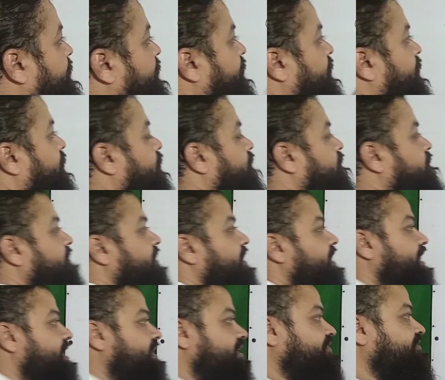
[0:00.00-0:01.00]
of
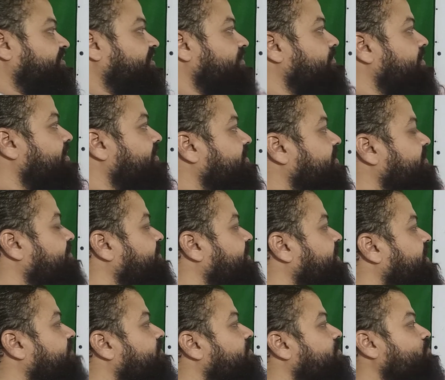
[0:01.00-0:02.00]
an estimator is
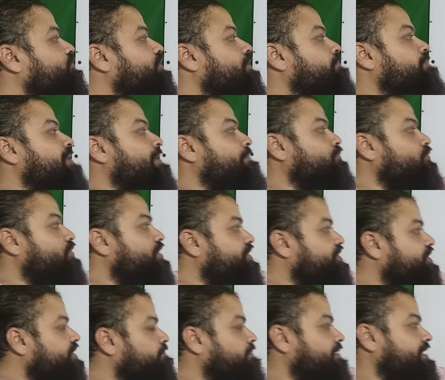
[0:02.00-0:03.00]
equal to the
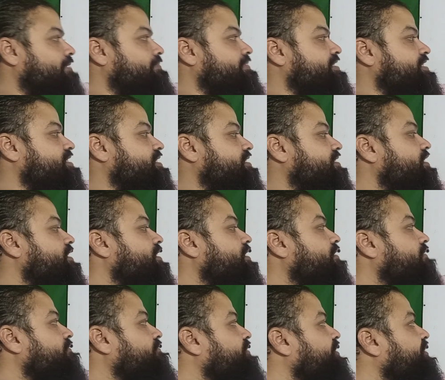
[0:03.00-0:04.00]
population parameter,
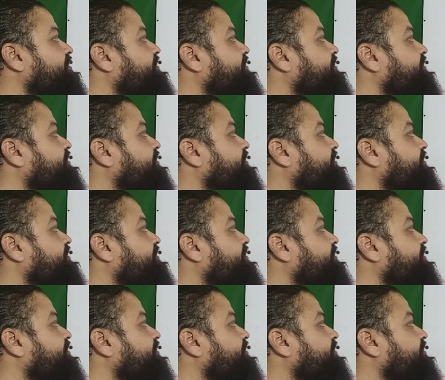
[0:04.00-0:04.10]
we